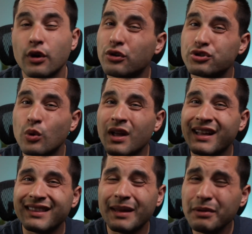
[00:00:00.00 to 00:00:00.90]
Also,
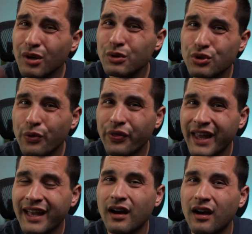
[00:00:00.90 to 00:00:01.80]
Let me know what you
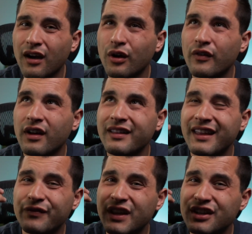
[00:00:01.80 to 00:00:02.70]
think
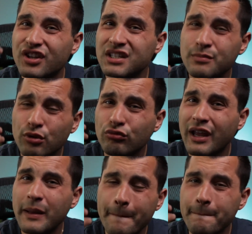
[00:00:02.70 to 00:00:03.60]
if the adjustable
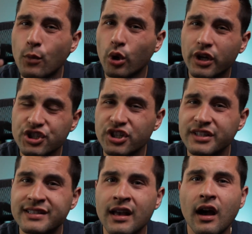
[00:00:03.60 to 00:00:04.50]
rate
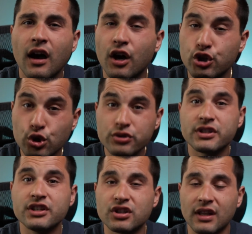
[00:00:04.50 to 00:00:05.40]
mortgages
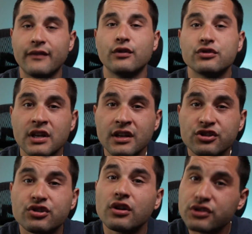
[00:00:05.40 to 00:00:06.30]
usage levels
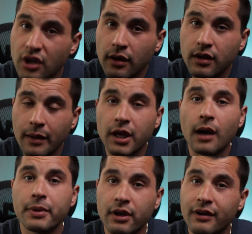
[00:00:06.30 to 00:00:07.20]
starts coming
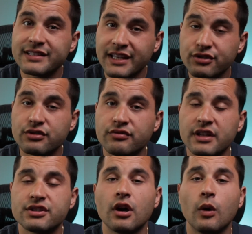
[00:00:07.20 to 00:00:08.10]
up here as interest
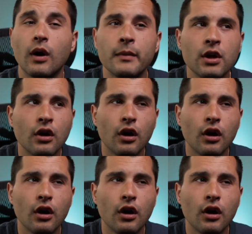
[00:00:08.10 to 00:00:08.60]
rates go up.